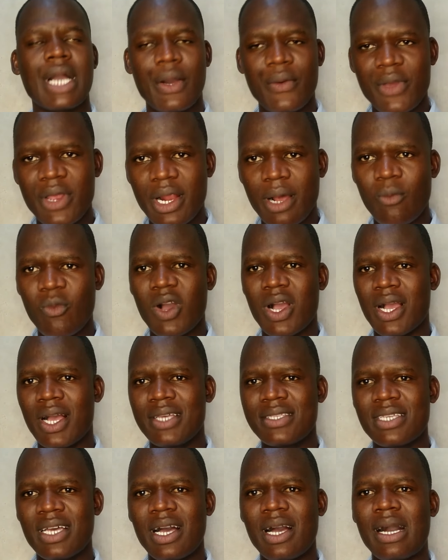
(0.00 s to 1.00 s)
Kawira
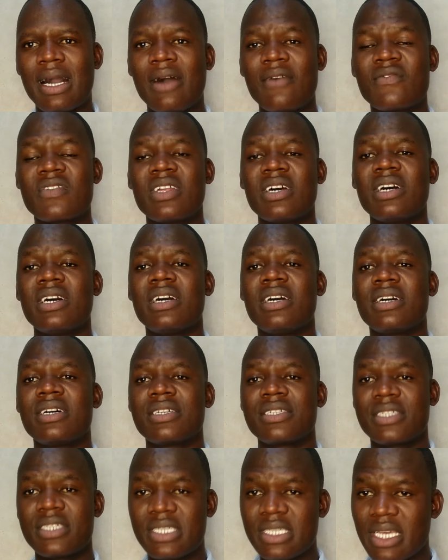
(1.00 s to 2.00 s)
Mwangaza after
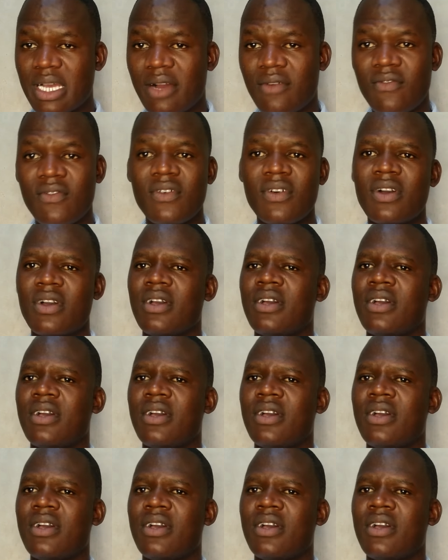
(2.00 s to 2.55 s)
she have